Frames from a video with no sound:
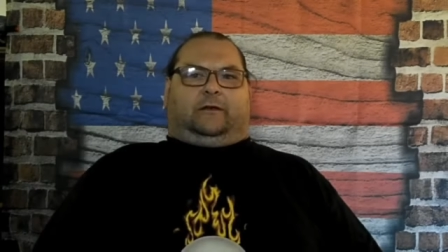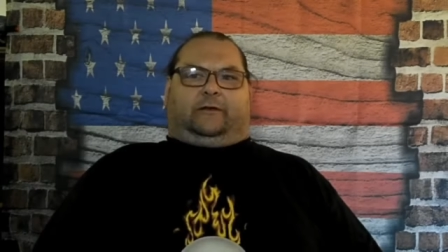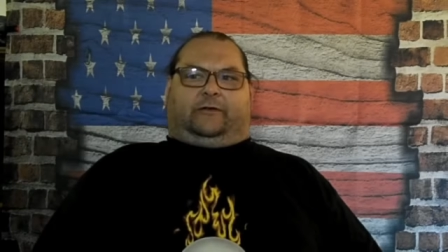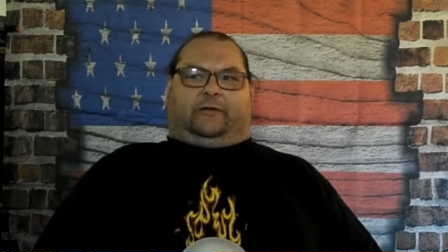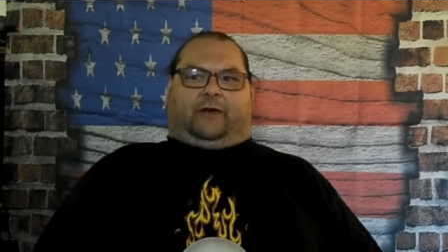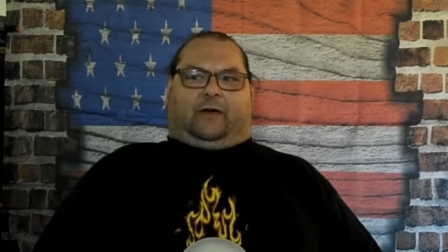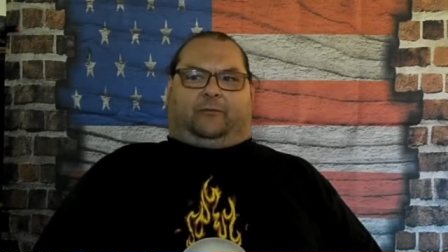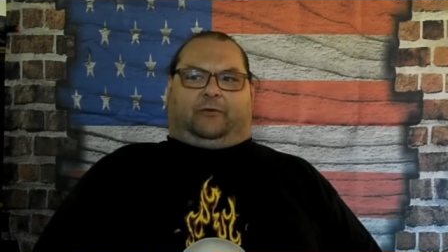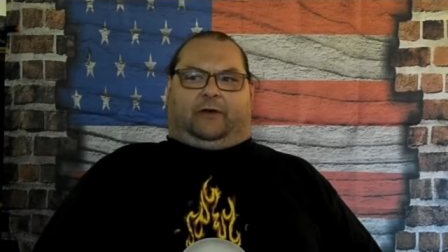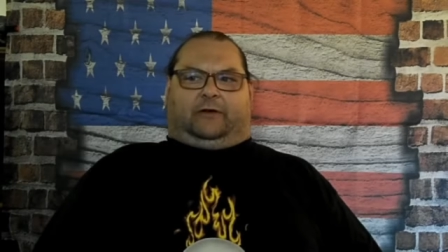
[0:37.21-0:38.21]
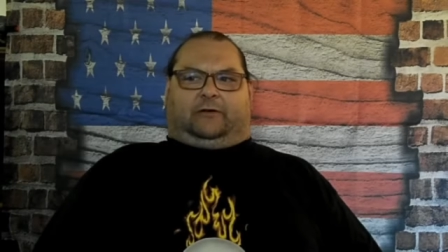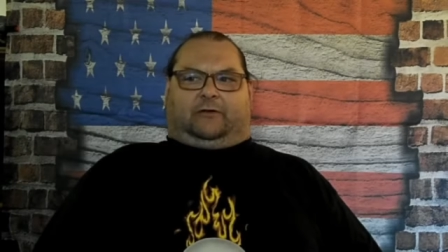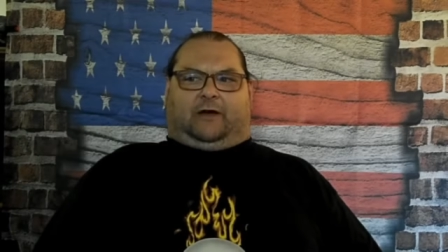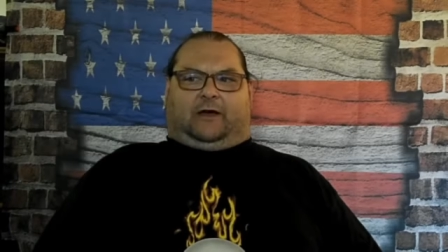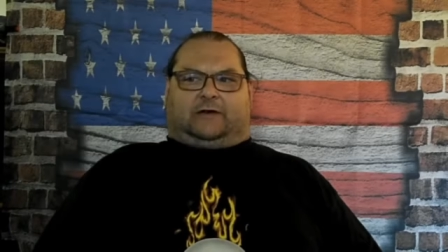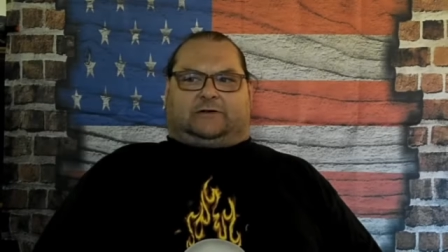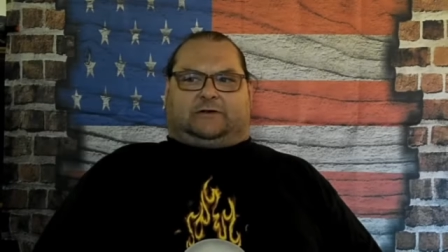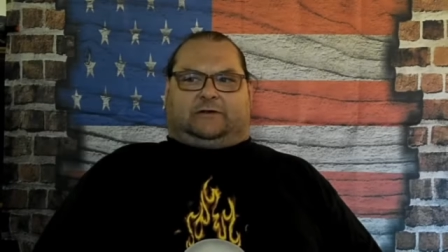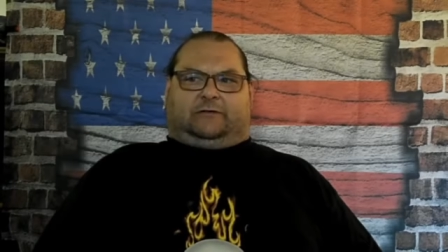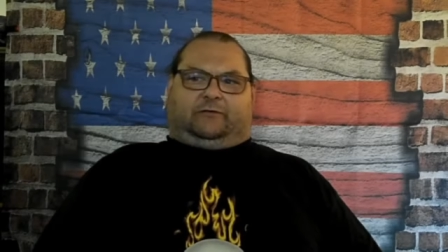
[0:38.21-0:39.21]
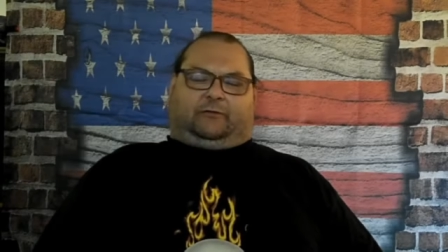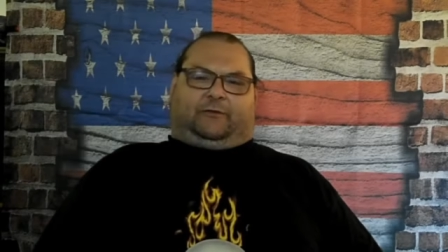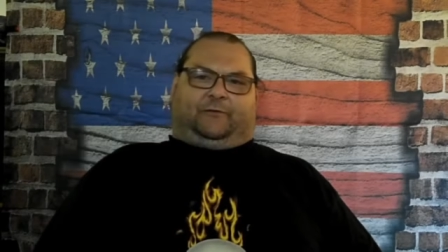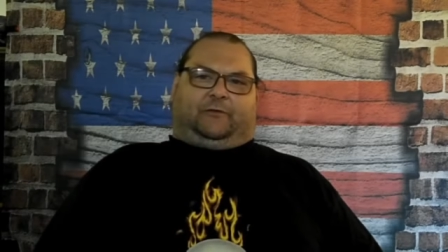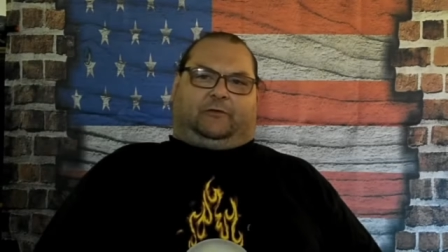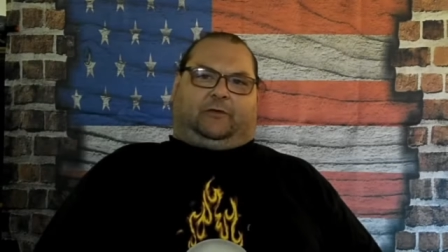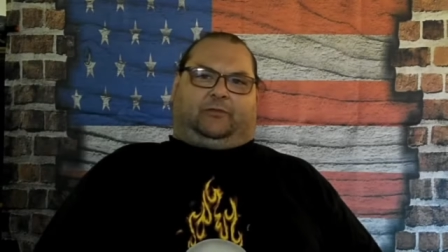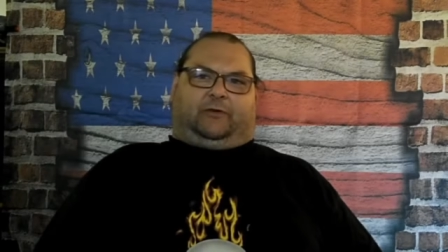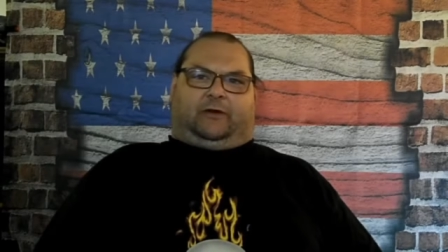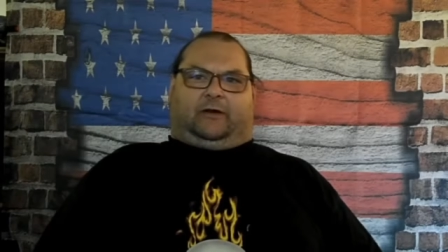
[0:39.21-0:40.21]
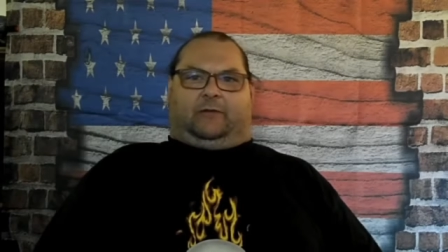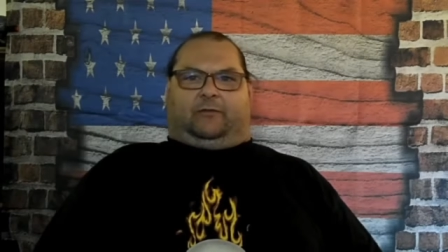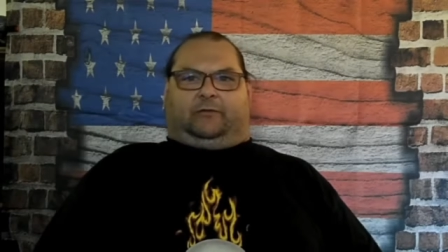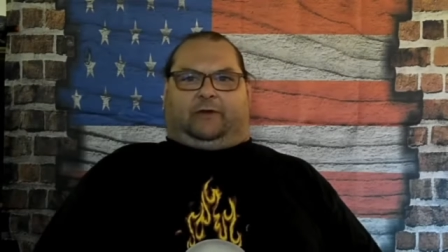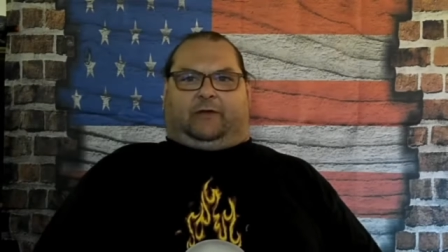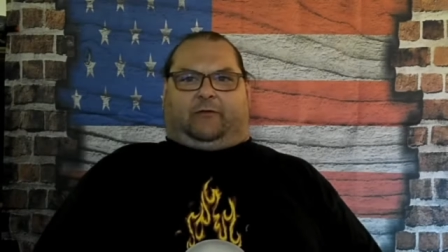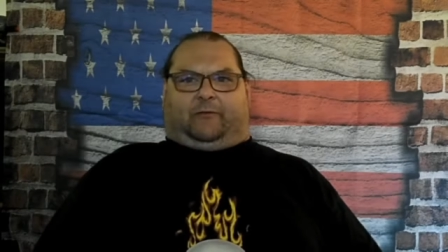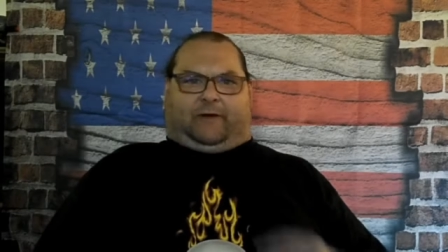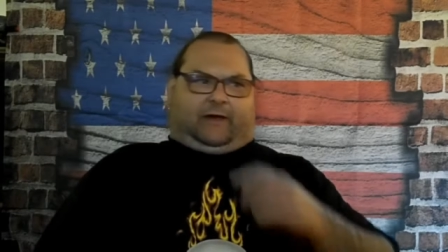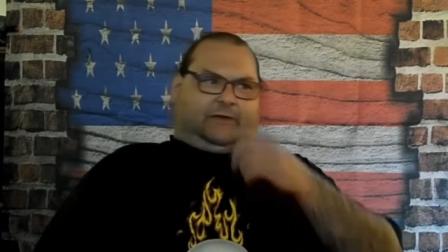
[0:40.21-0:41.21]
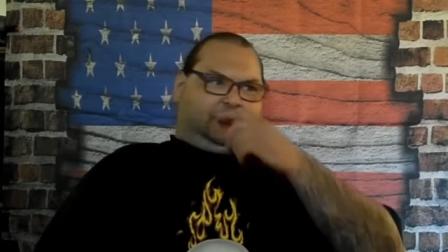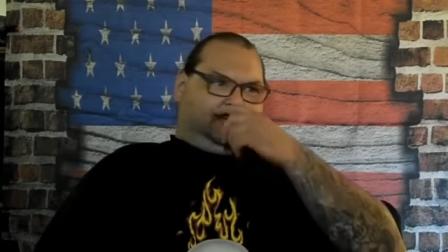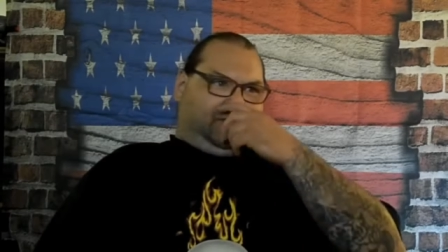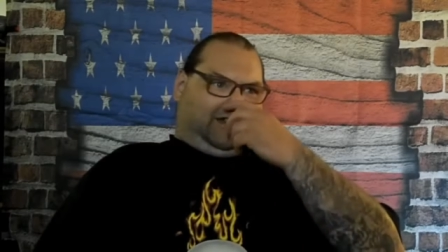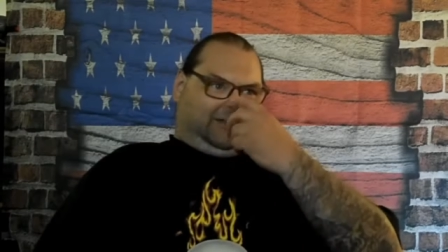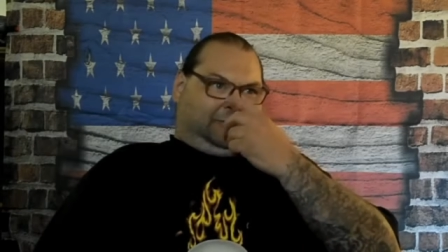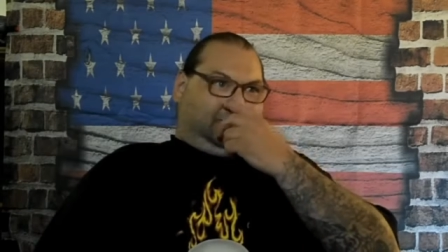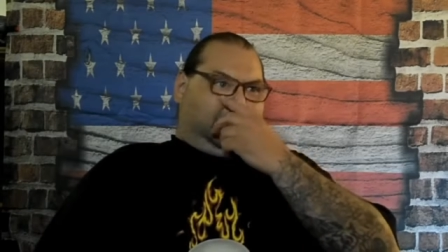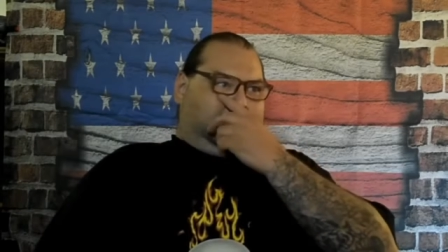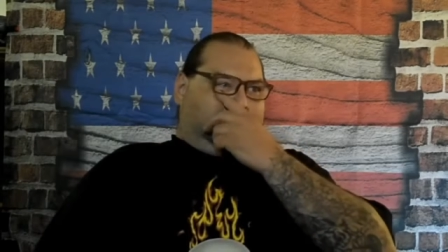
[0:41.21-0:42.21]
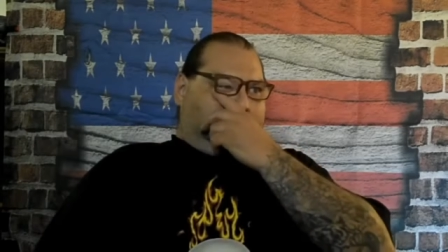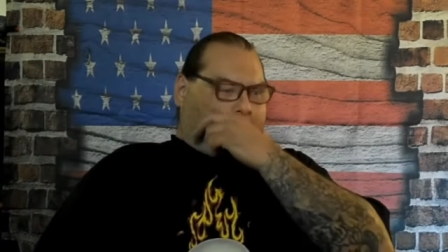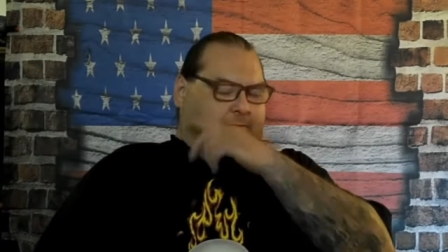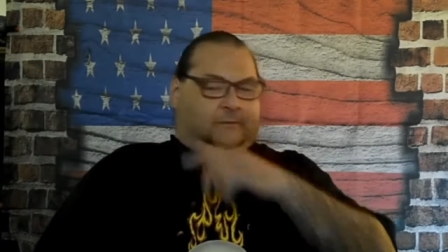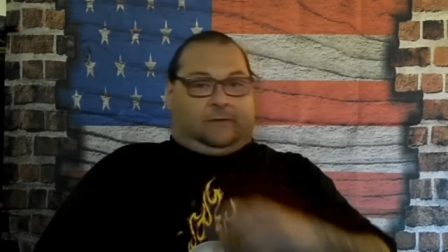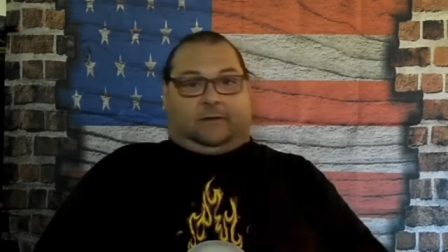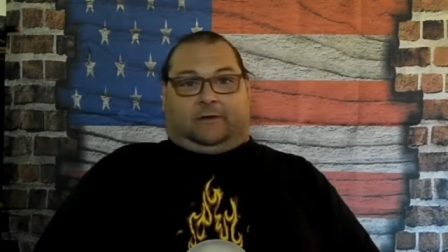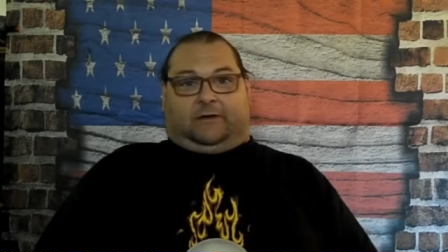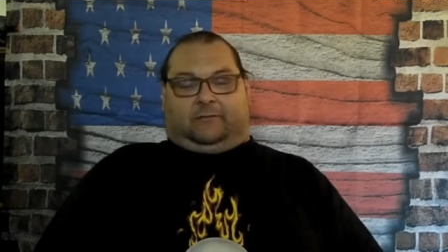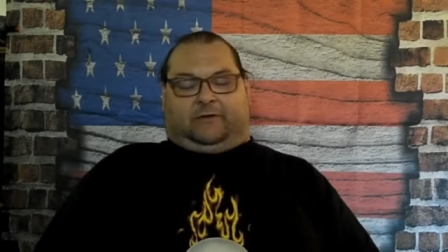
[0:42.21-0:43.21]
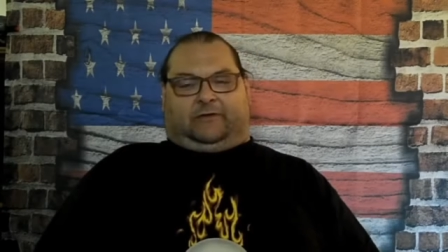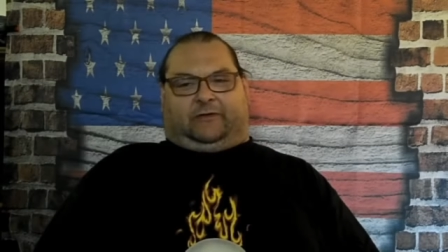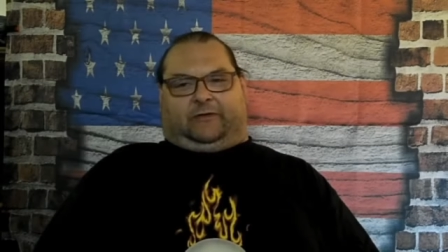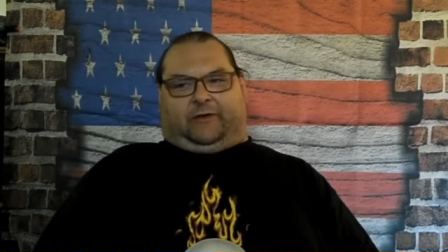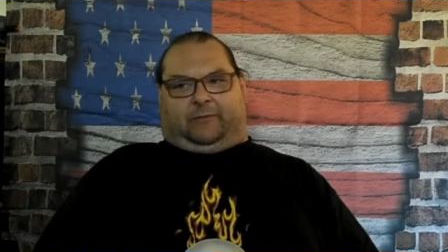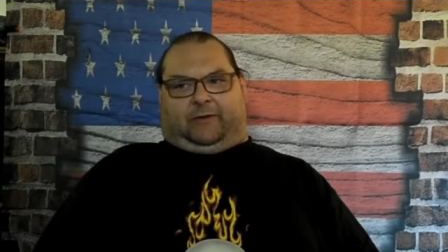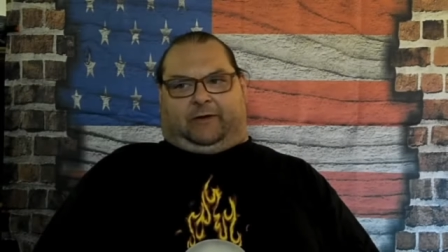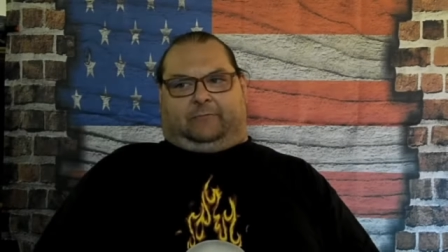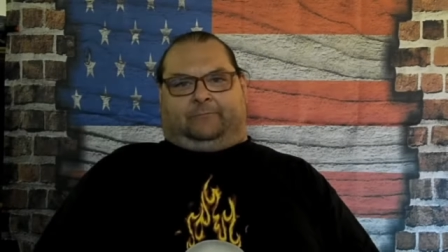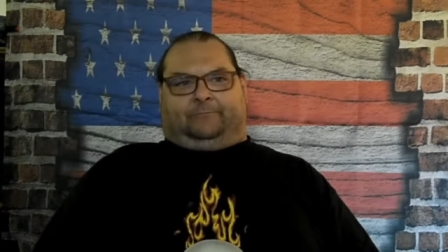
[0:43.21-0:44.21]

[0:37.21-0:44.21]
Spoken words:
His plane crashed. It was a refueling plane, I believe, if I got the facts right, in Mississippi.